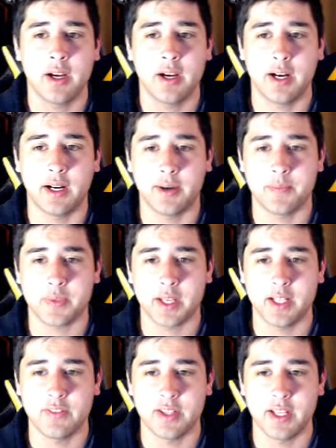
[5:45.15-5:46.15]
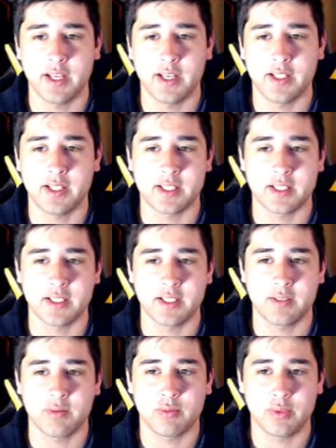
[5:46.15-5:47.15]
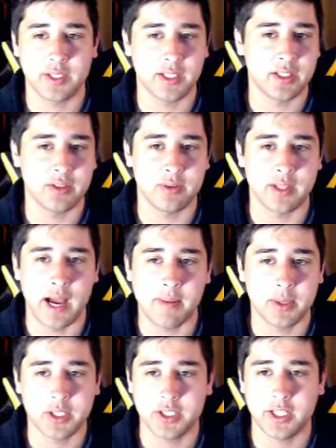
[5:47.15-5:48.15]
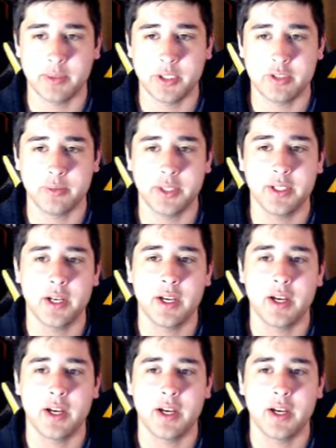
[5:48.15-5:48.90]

And even then, it doesn't really do that much damage to me.